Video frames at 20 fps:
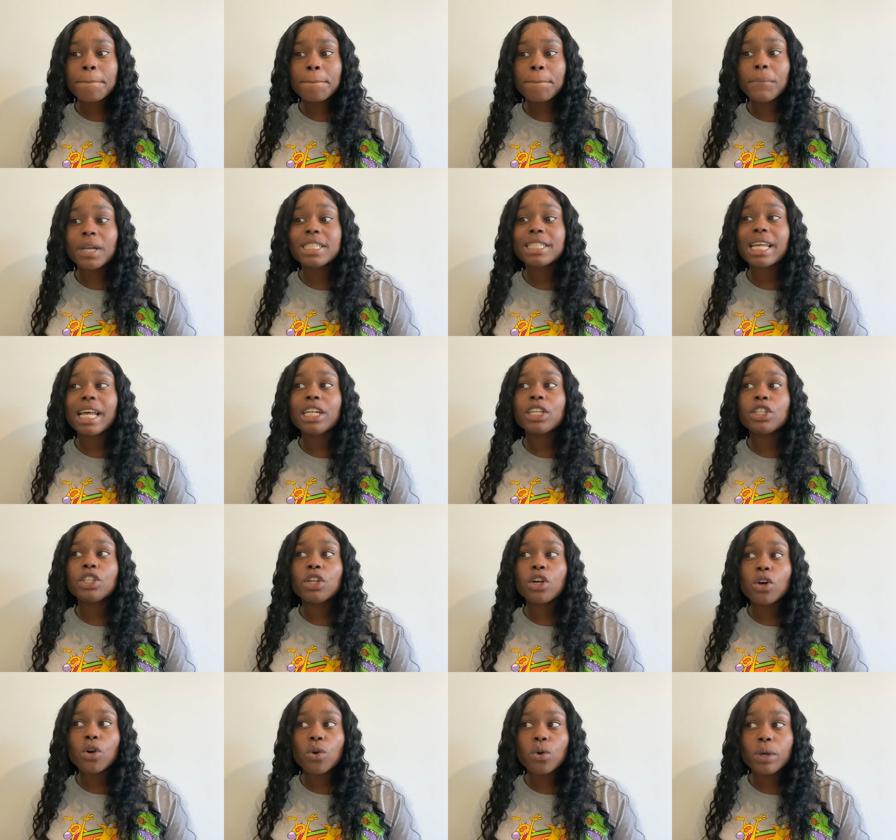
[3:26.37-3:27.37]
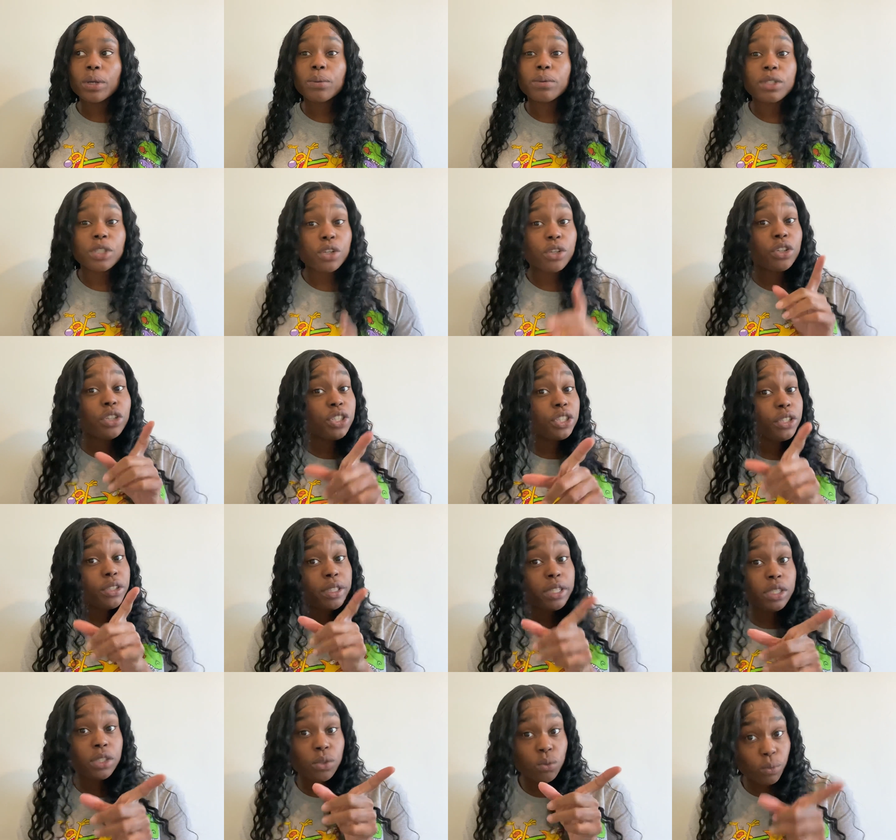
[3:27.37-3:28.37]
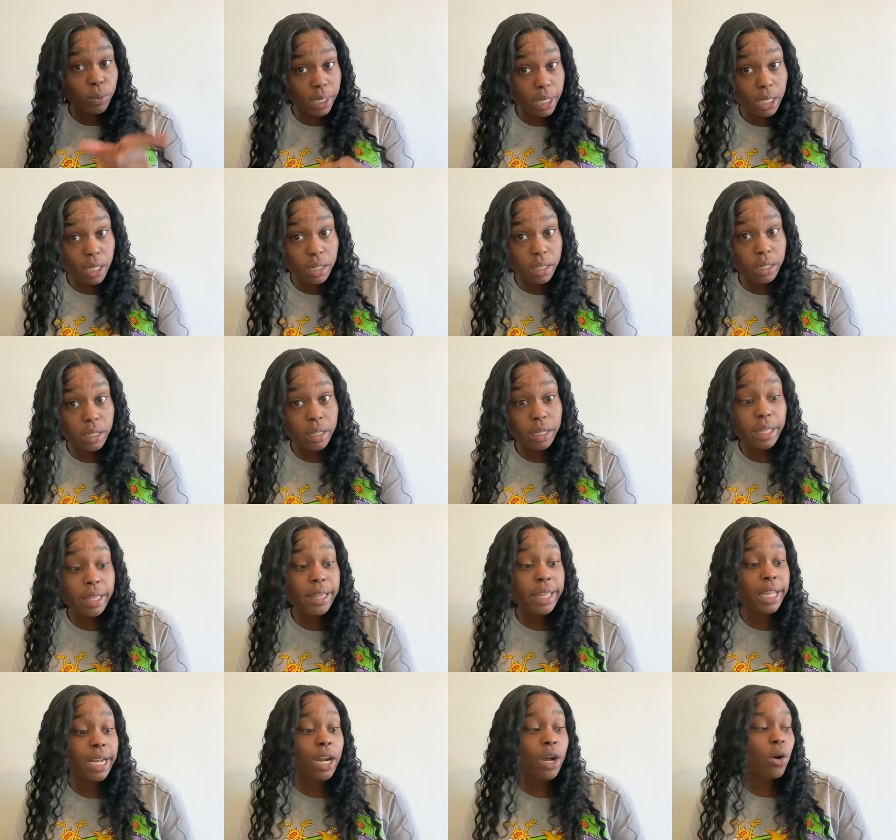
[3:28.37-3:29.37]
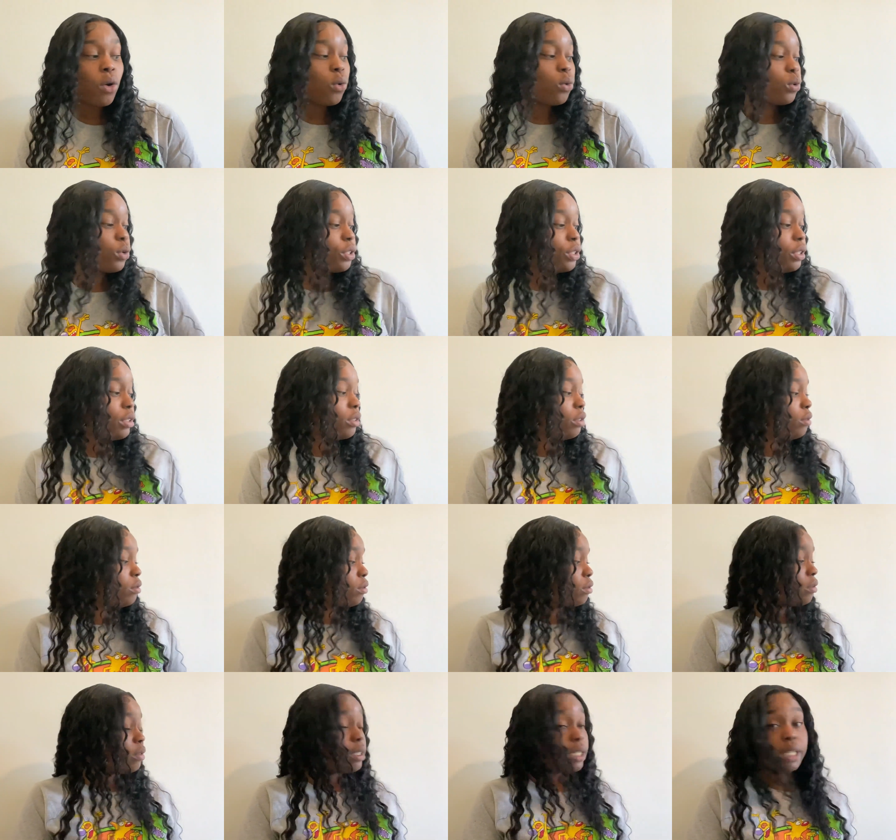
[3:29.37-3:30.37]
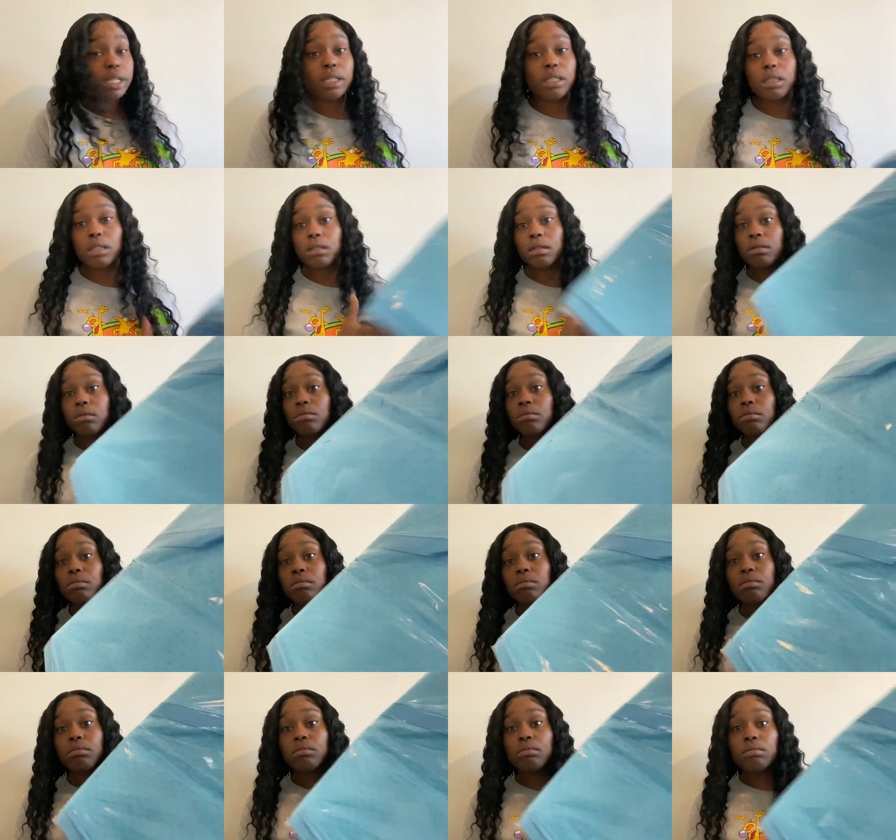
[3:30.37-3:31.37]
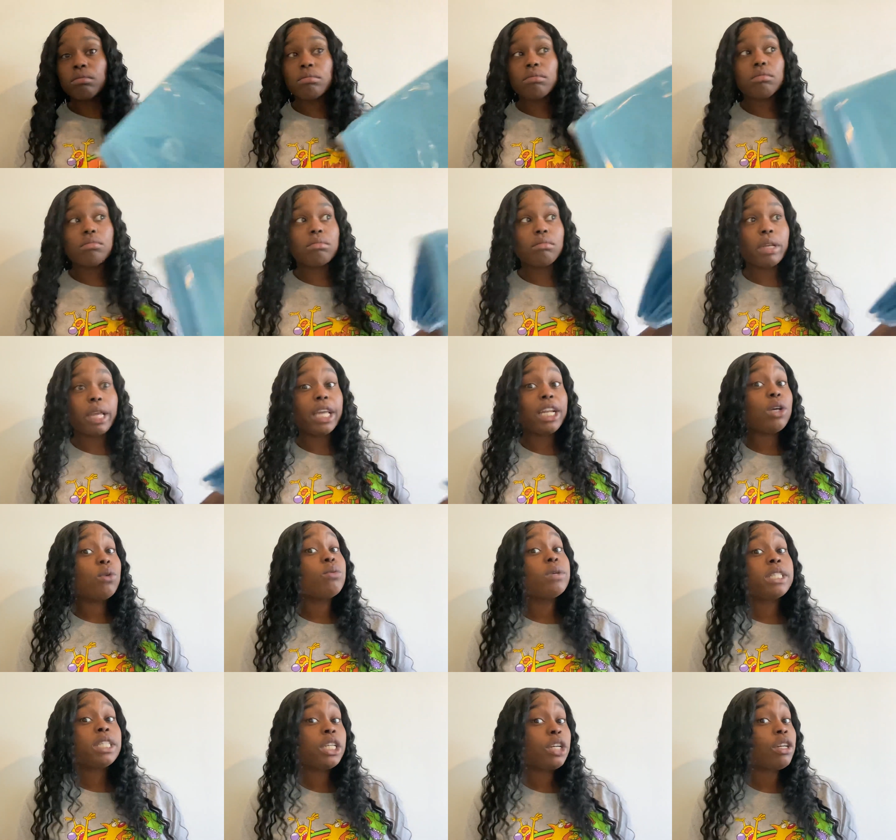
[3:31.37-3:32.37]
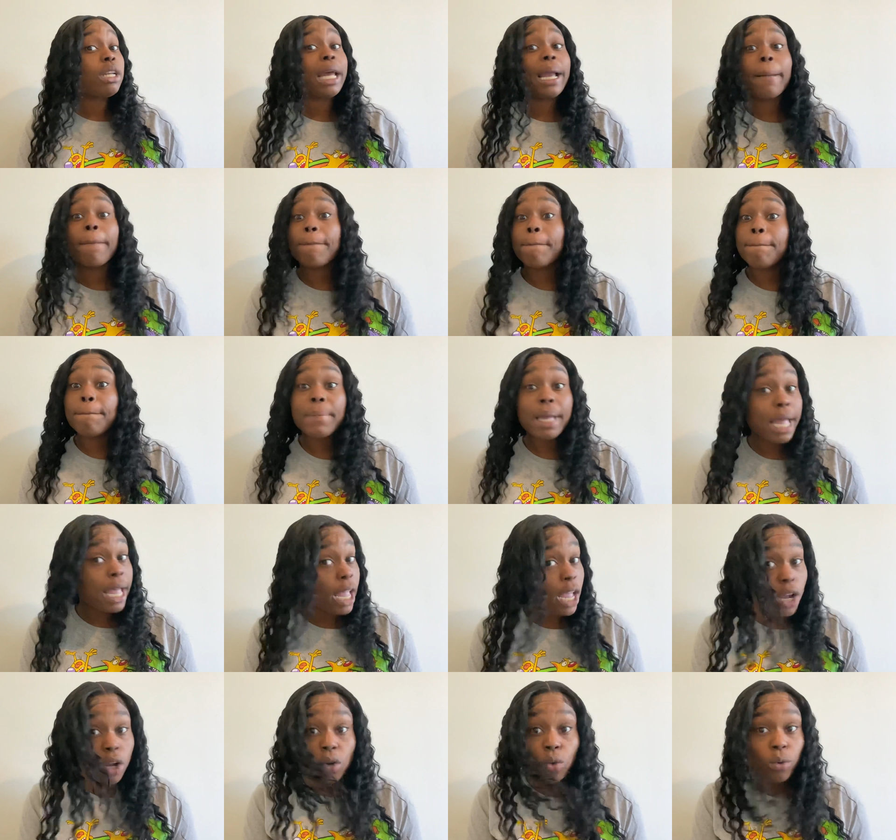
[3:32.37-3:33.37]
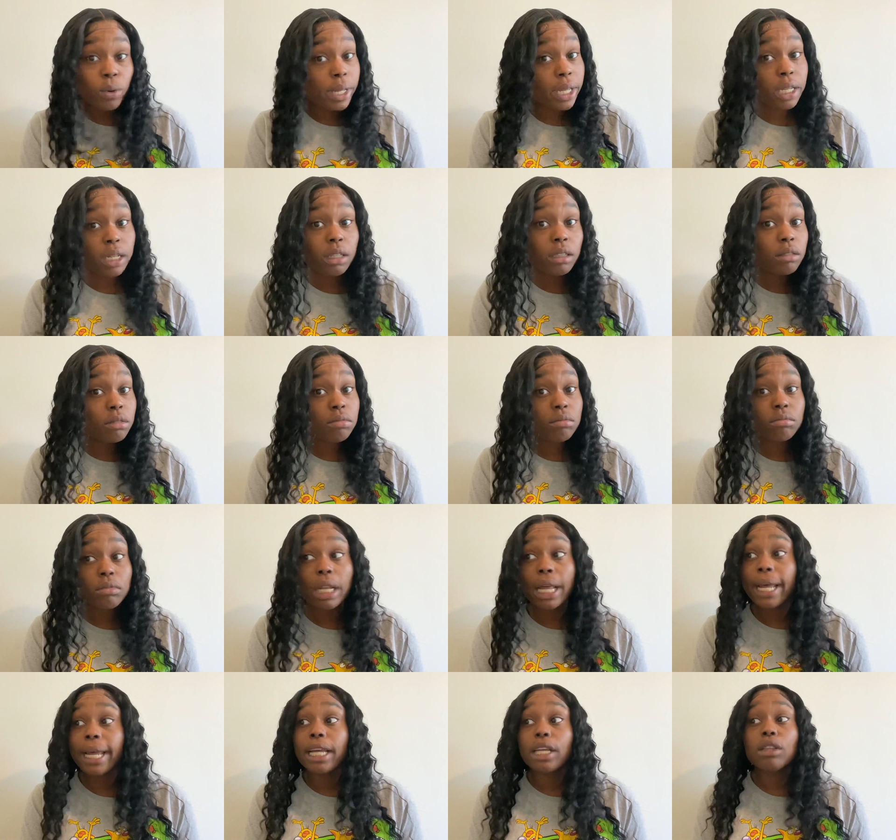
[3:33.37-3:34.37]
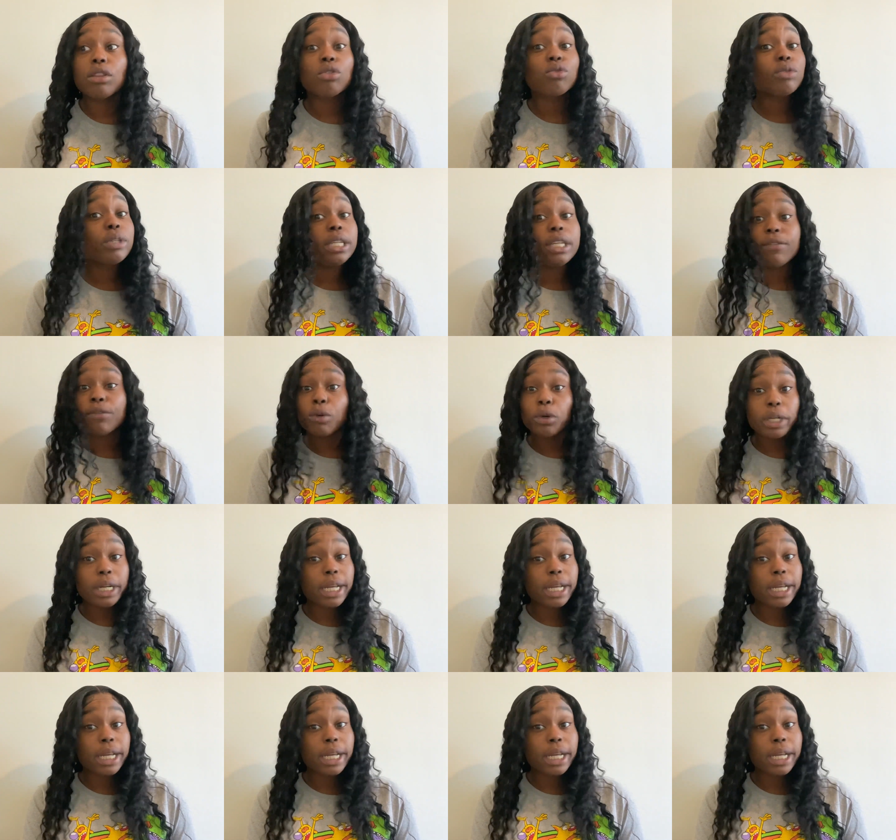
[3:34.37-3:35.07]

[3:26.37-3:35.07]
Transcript: because I know it was earlier this week that I ordered this. And it was here like mad quick, like 3-4